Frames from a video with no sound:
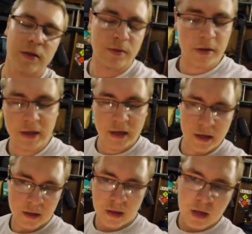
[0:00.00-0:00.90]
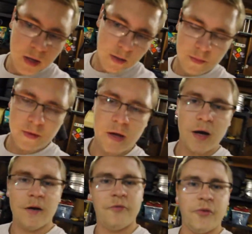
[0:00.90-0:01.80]
So I got
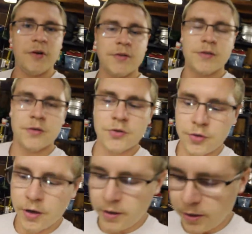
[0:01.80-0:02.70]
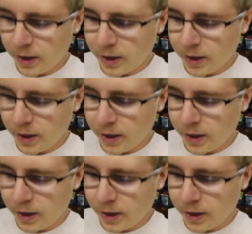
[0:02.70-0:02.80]
the first strut